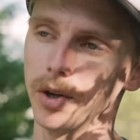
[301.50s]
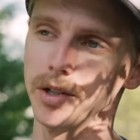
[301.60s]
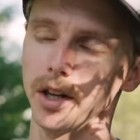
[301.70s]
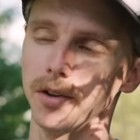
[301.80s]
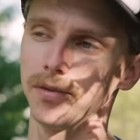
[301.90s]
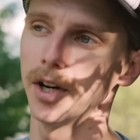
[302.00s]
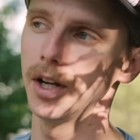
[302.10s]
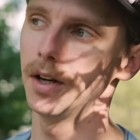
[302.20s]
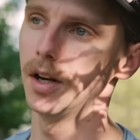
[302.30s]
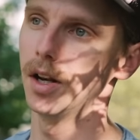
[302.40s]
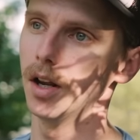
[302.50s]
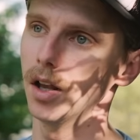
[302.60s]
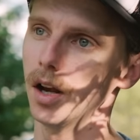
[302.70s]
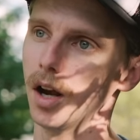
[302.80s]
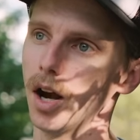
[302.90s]
at Yellow Freight,
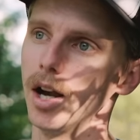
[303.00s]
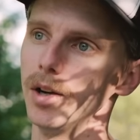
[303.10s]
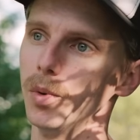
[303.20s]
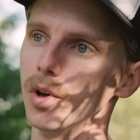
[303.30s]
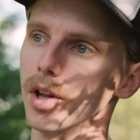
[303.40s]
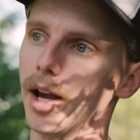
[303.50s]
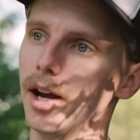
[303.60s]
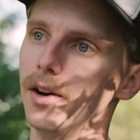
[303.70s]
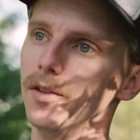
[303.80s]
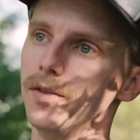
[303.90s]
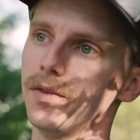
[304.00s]
I would have